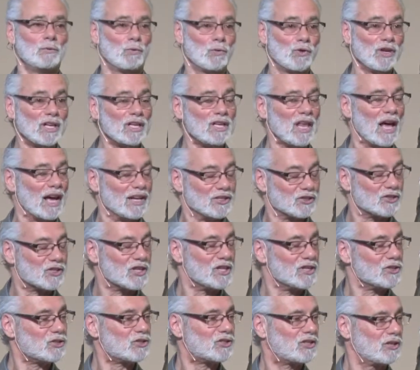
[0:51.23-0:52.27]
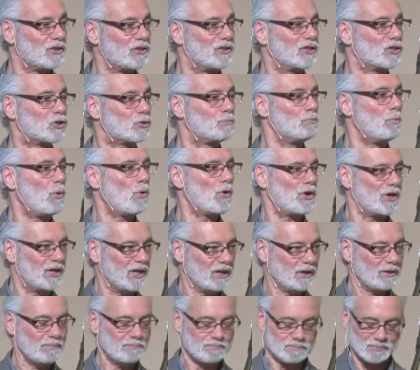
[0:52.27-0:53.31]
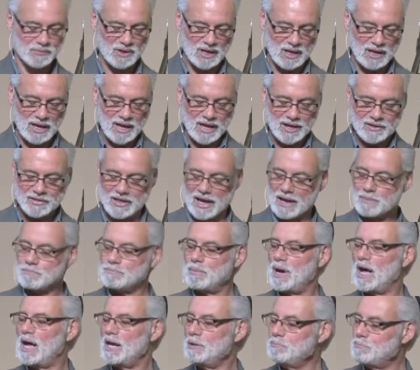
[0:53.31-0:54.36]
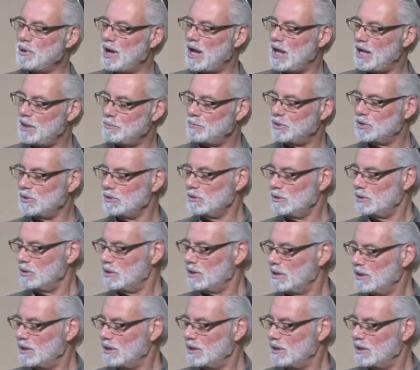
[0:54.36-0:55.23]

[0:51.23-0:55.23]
realize this till this morning, that my Bible